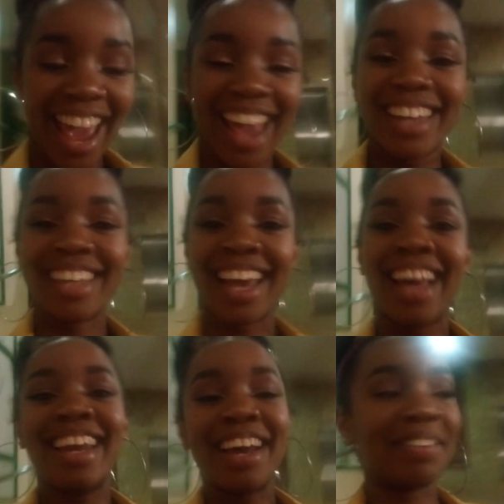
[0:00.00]
And
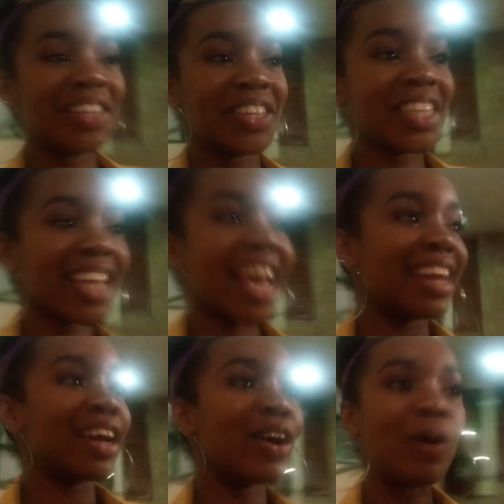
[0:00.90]
now we're just
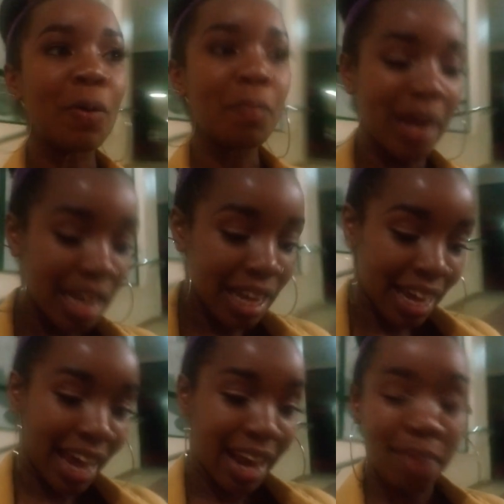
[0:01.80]
heading home.
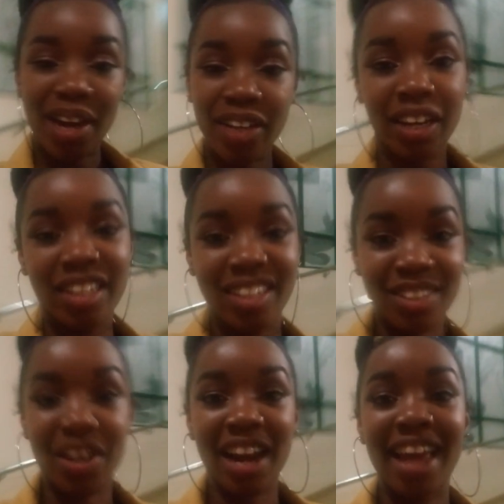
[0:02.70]
And I'm actually just
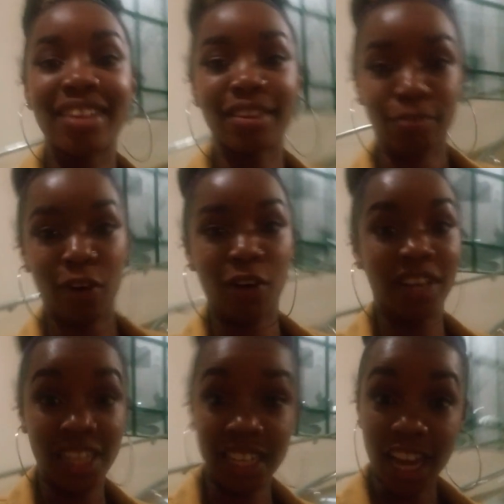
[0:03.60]
gonna end the vlog
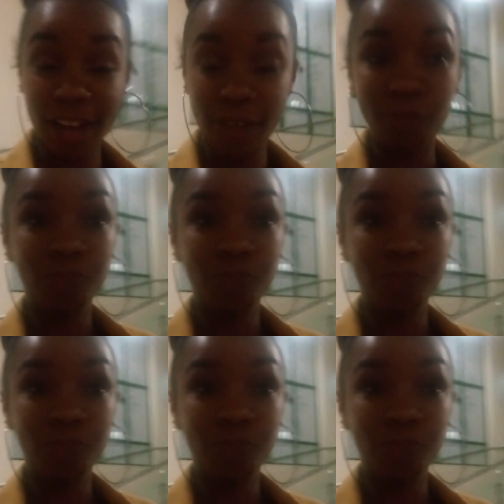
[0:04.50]
here.